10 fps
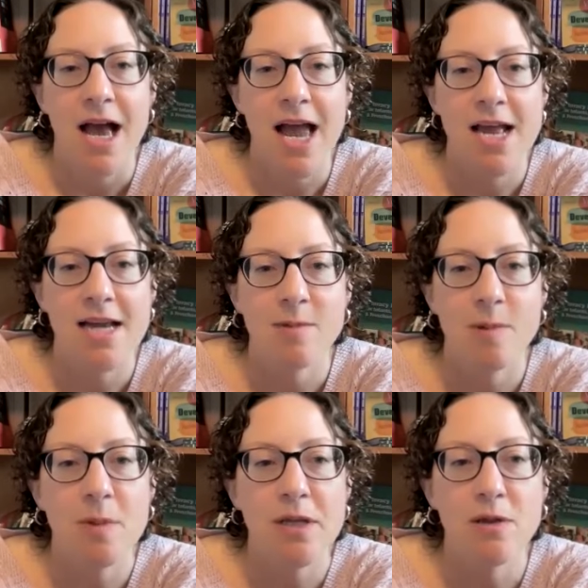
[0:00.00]
And
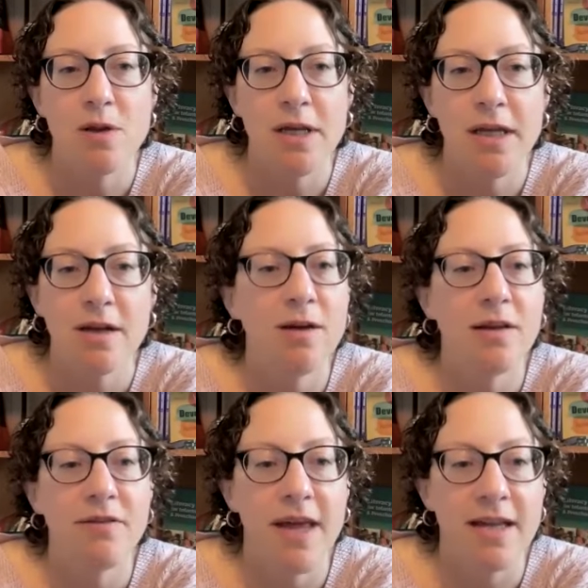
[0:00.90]
when we look at
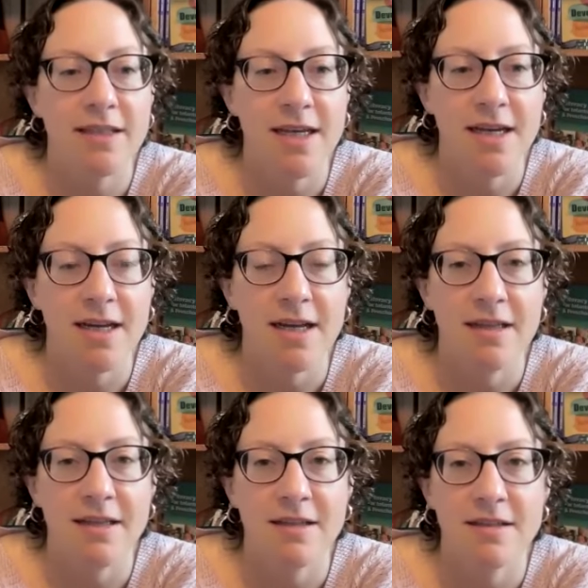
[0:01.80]
all of that data,
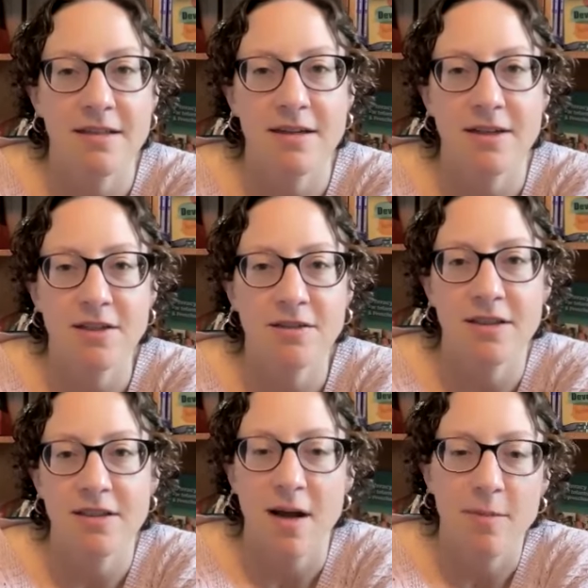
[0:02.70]
and this is initial,
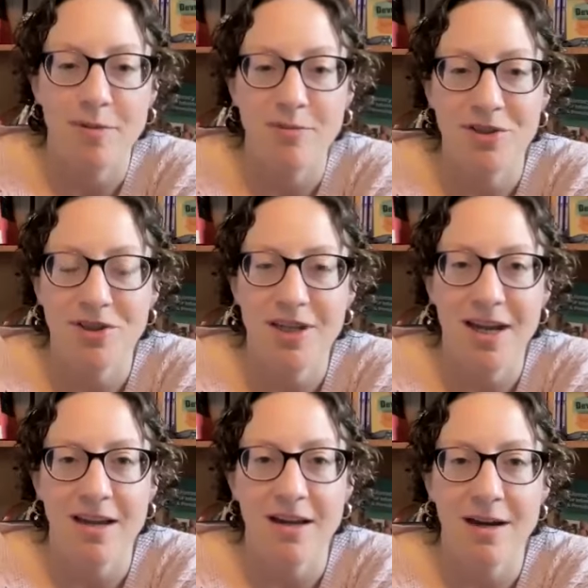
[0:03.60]
it's not published
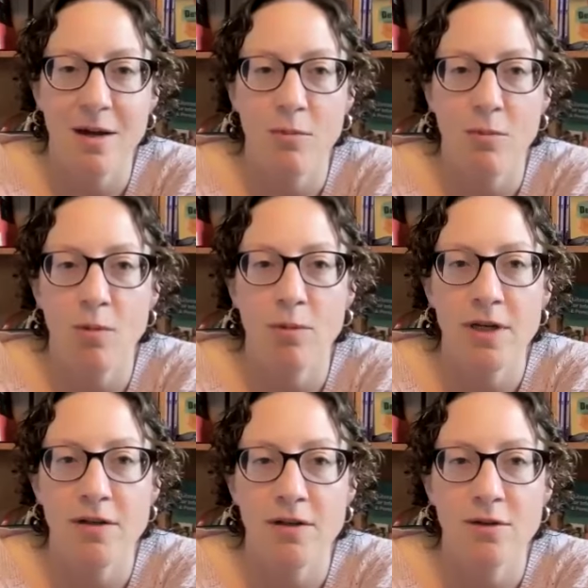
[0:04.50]
yet, what
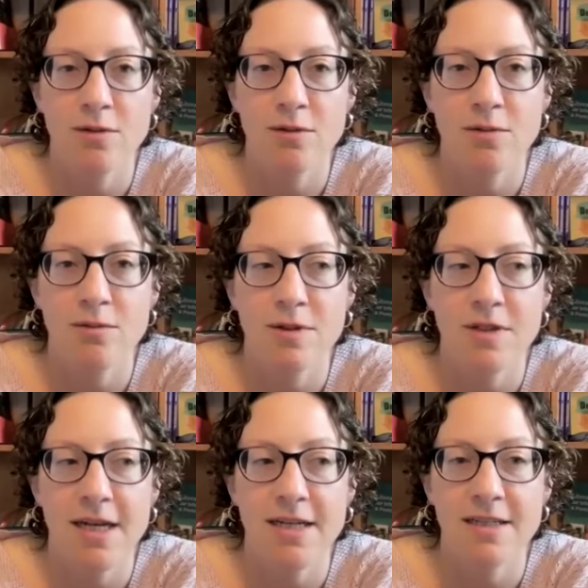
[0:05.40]
we do
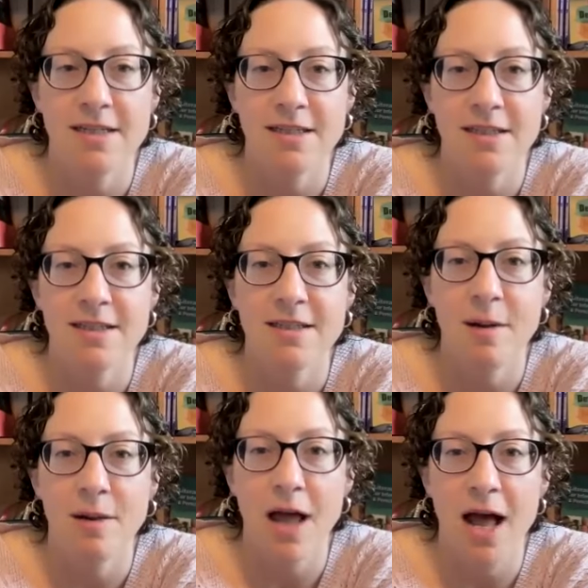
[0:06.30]
tend to see is
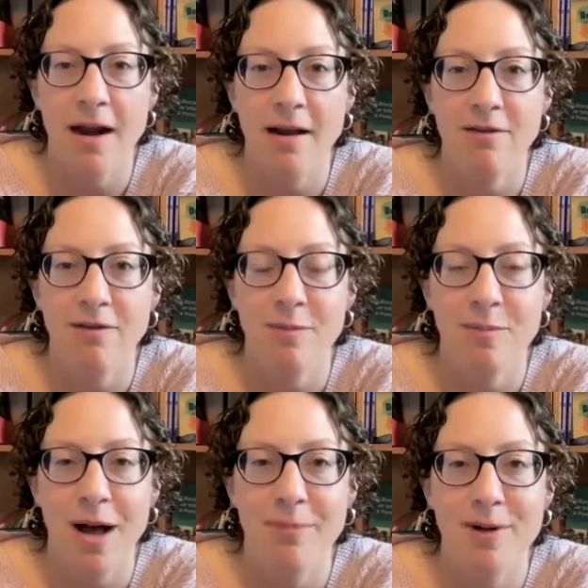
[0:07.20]
a lot of
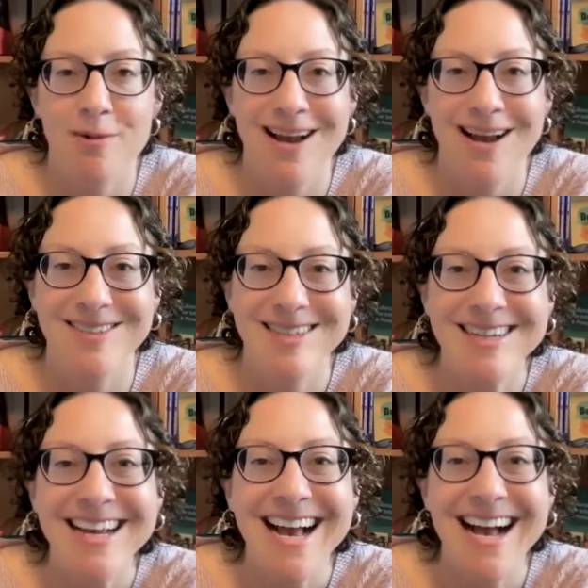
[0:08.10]
bopping around,
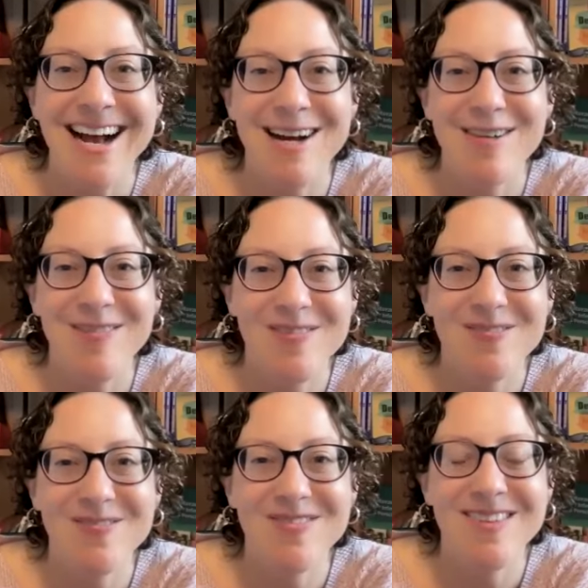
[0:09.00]

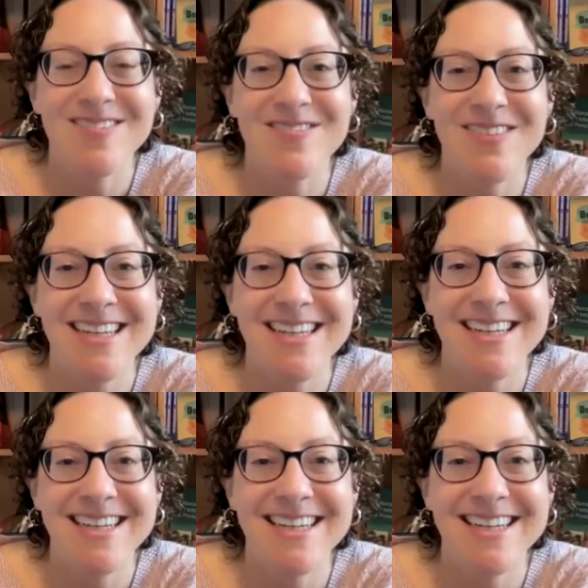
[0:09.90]

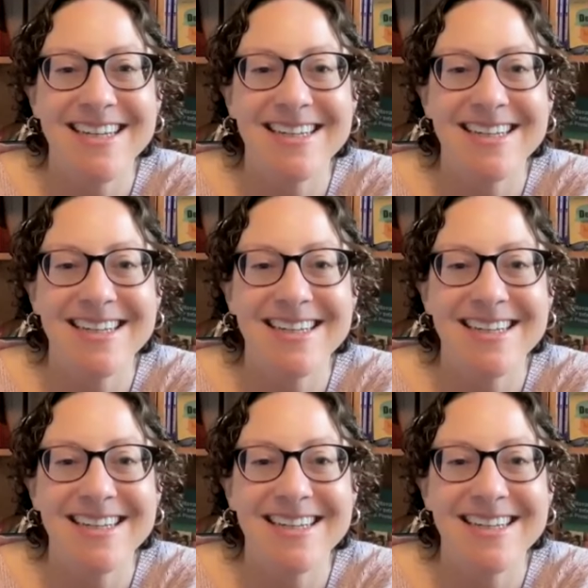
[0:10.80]
meaning,